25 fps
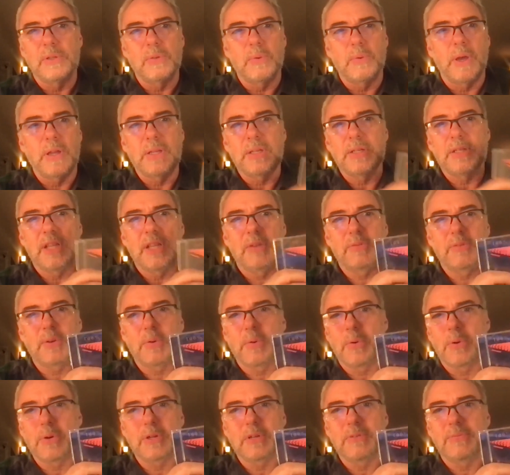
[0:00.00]
So I didn't have to
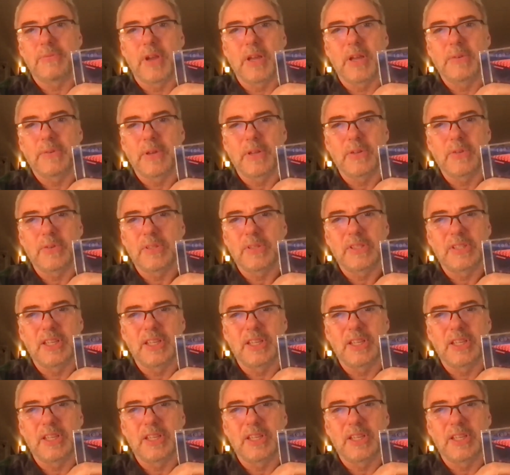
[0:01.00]
order 500